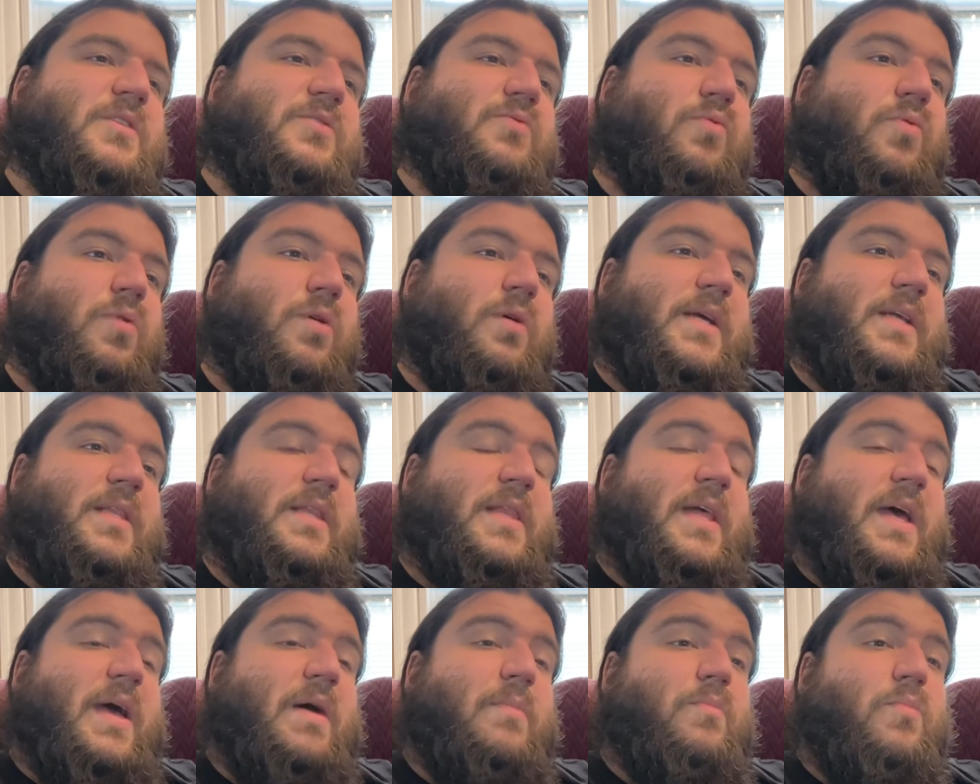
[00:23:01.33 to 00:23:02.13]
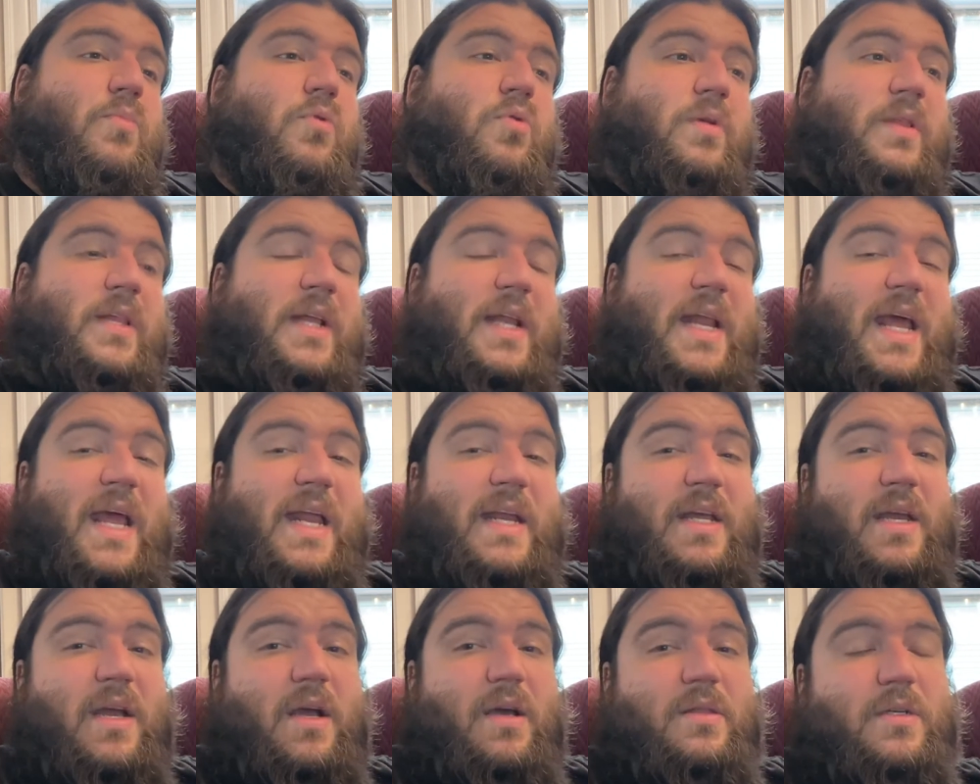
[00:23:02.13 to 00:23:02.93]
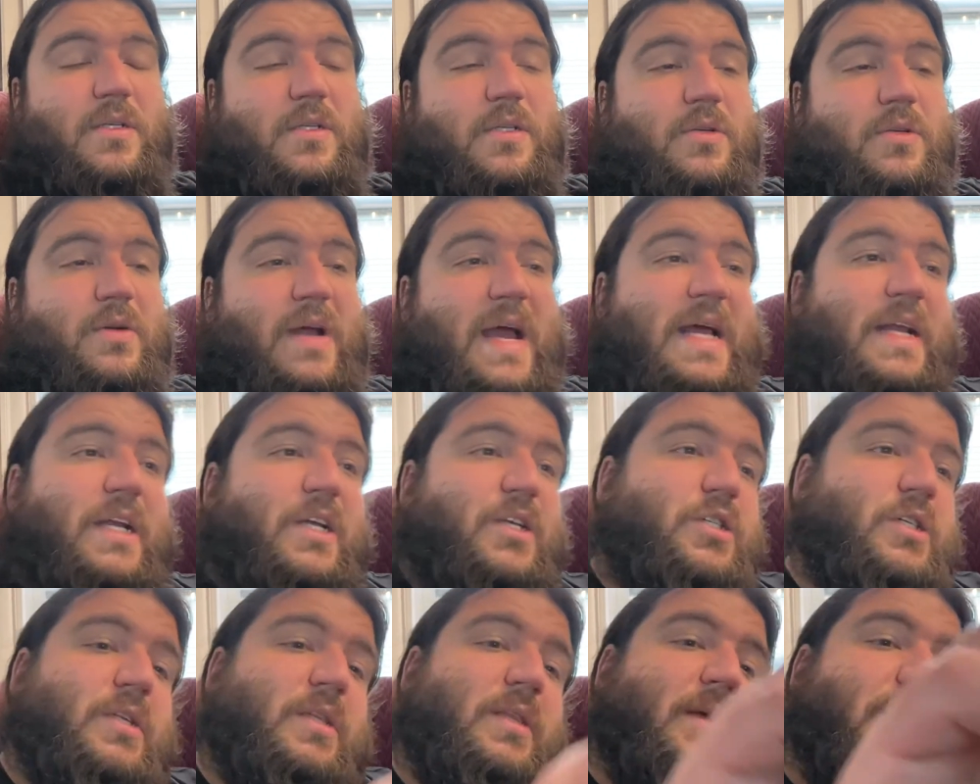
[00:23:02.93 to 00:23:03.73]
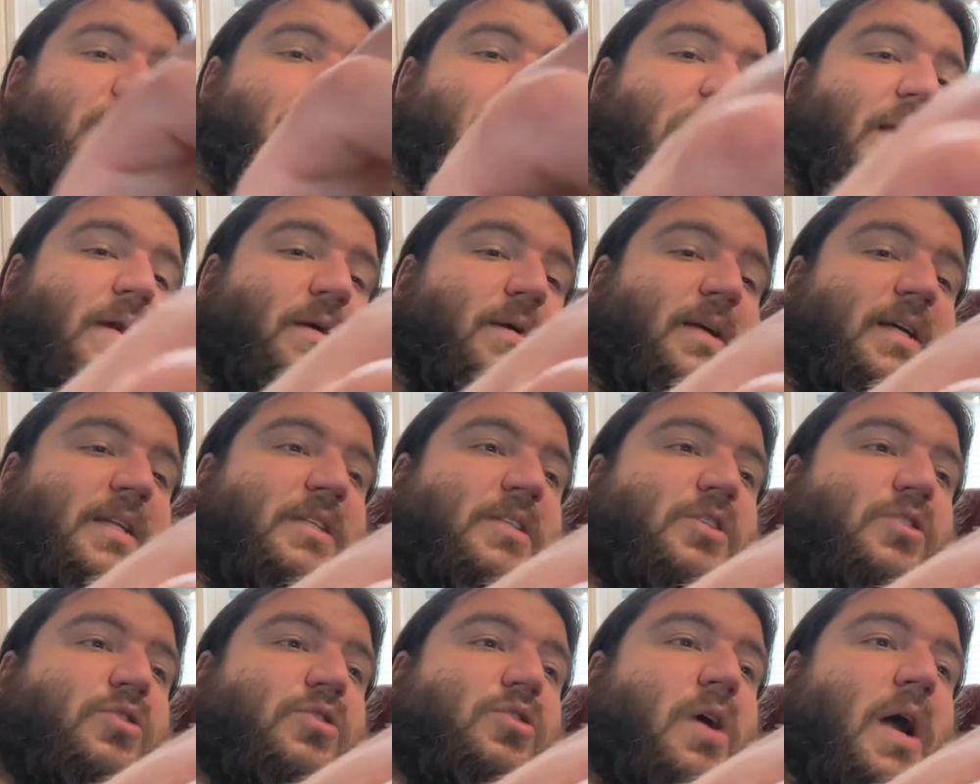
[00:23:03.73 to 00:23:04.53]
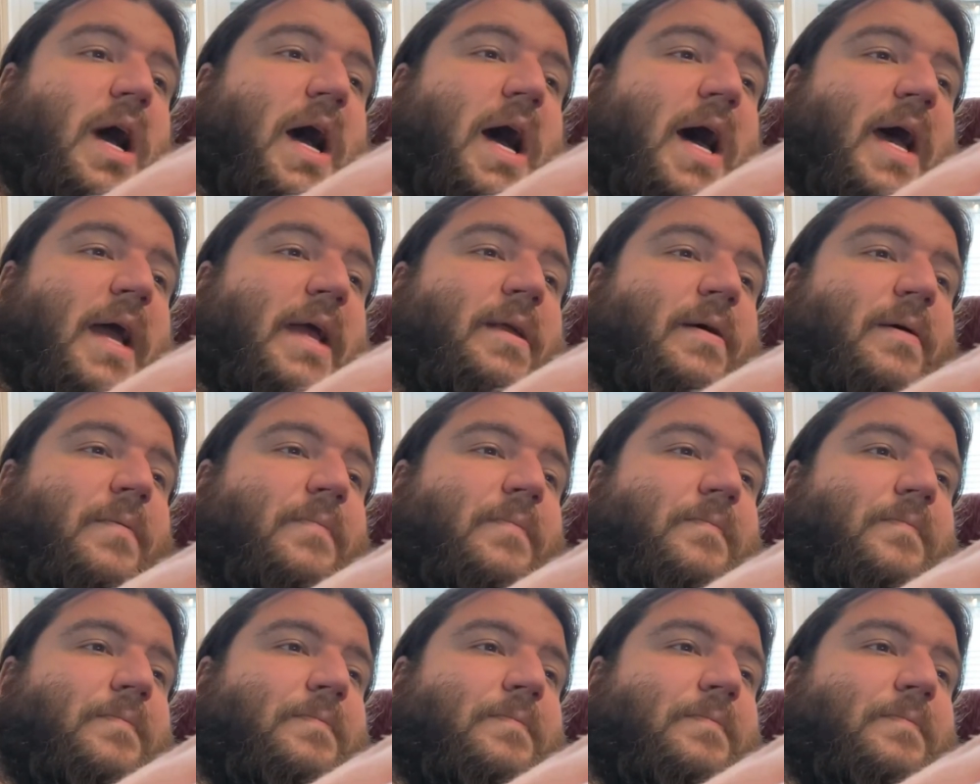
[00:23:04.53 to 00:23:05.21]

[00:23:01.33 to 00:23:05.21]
worried them more than any other strategy the Americans tried.